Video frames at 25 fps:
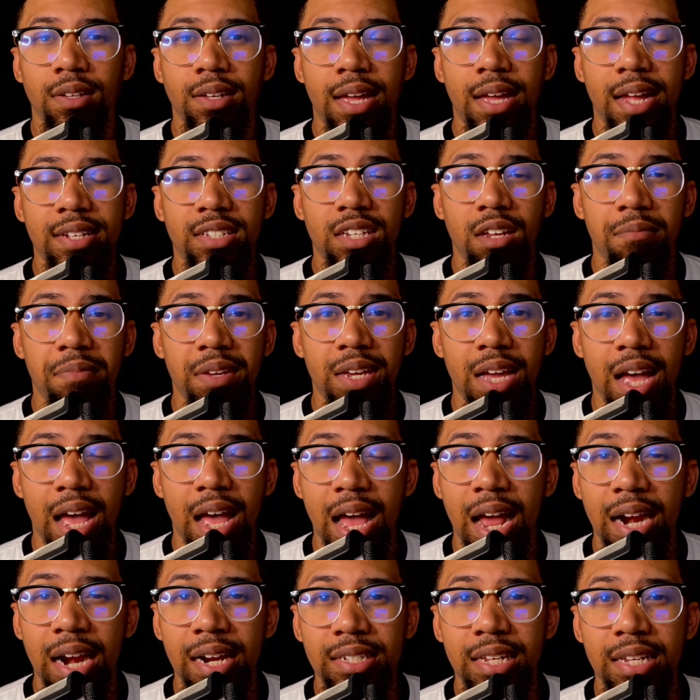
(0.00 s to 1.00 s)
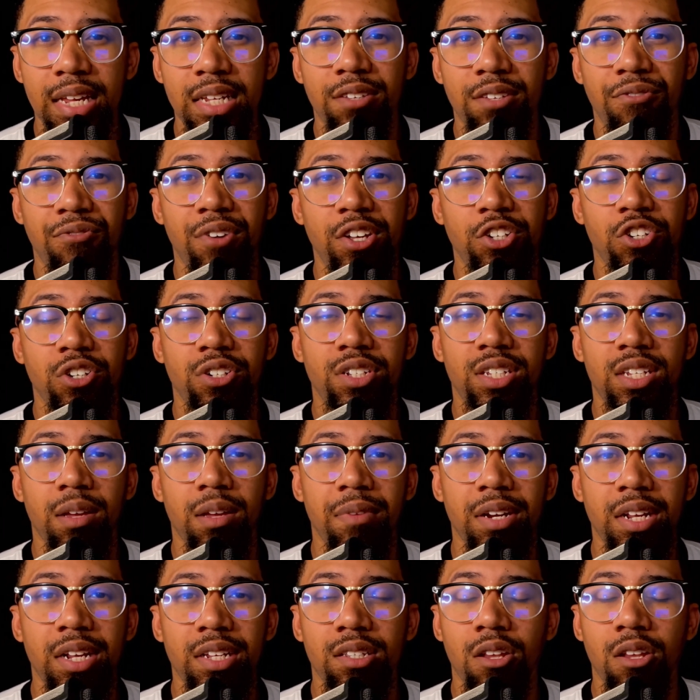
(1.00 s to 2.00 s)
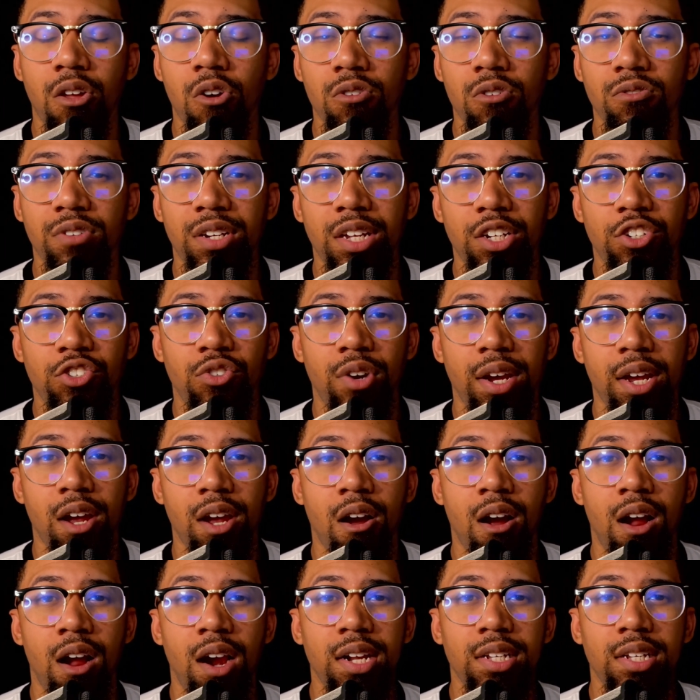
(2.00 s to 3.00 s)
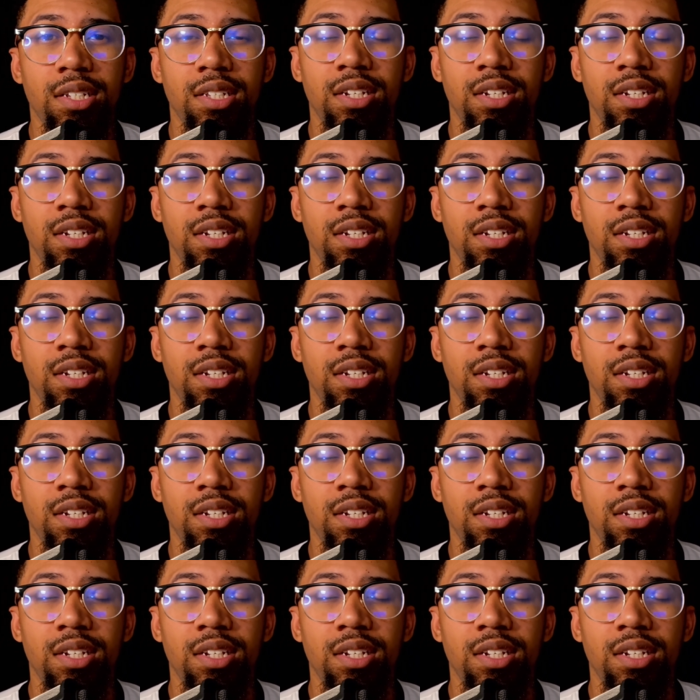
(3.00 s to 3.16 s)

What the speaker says: And to be honest, he's featured some of these local Detroit artists